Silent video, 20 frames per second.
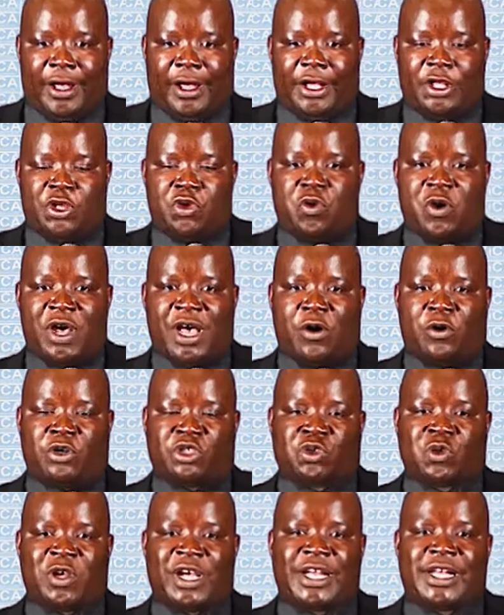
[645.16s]
You are
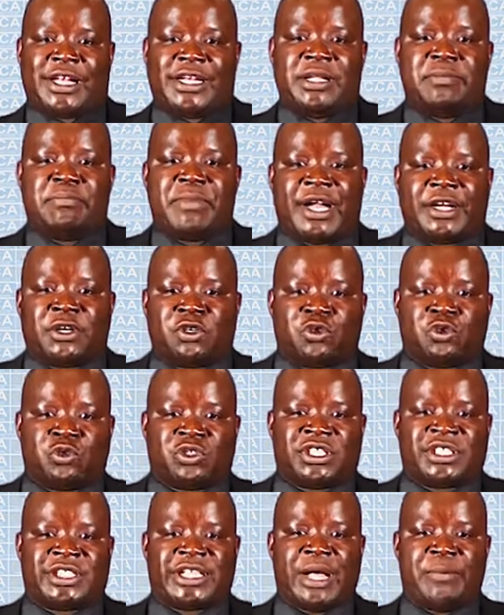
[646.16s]
also at liberty to
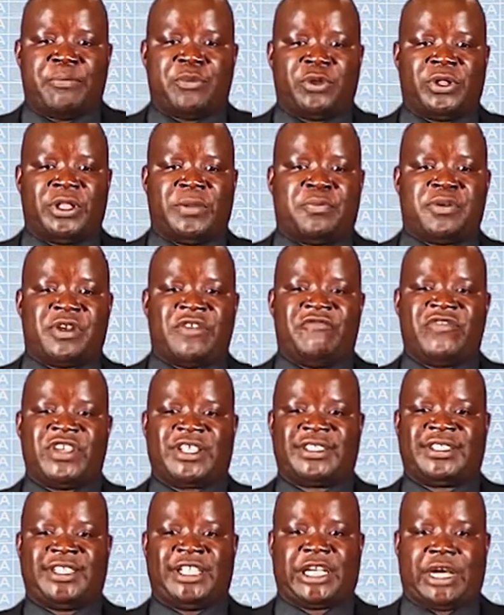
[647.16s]
sample the
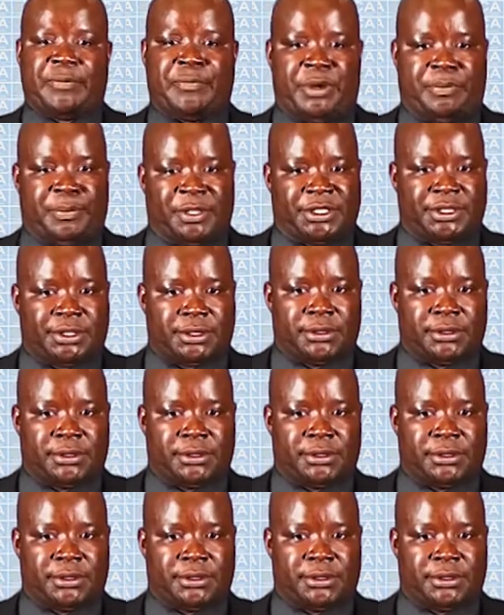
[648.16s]
previous Zika papers.